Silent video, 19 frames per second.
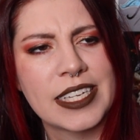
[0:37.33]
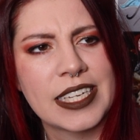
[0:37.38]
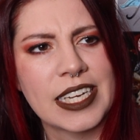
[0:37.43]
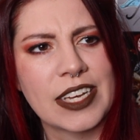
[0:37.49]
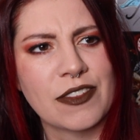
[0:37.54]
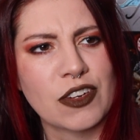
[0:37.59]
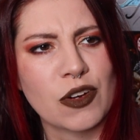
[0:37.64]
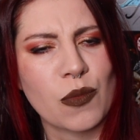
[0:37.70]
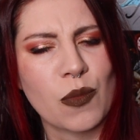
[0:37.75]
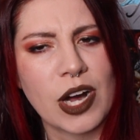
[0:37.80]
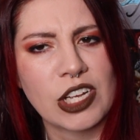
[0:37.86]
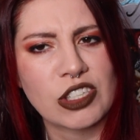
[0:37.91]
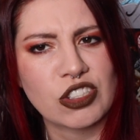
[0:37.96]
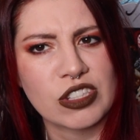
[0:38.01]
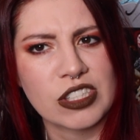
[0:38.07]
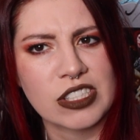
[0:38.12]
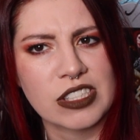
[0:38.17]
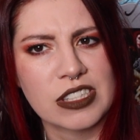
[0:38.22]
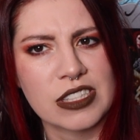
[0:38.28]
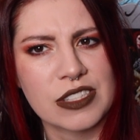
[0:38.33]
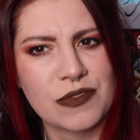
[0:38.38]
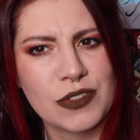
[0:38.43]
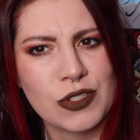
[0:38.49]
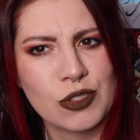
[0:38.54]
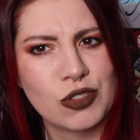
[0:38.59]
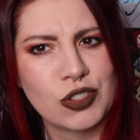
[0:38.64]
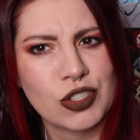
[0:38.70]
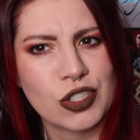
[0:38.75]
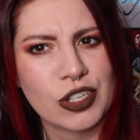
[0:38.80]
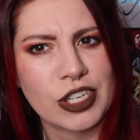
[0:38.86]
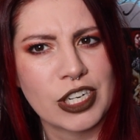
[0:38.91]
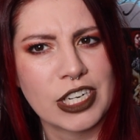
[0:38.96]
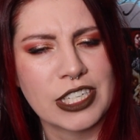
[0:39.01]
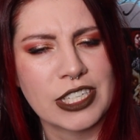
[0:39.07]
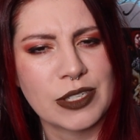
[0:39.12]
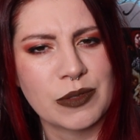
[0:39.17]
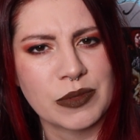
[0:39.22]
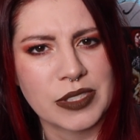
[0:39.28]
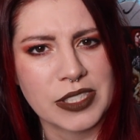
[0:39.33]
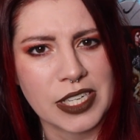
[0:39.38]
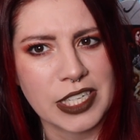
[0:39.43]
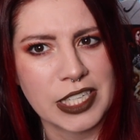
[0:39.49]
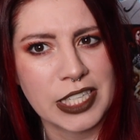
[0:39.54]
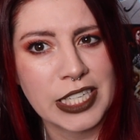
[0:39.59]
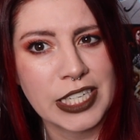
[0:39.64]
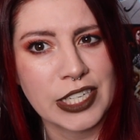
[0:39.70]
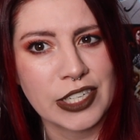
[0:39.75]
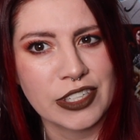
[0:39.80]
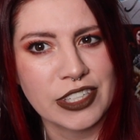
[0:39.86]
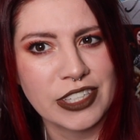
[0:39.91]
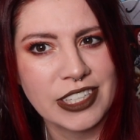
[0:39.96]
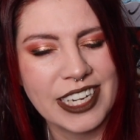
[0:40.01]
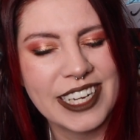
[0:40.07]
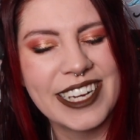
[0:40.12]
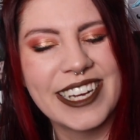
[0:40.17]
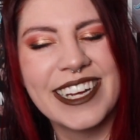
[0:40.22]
if you're watching this in the future and it was unclear.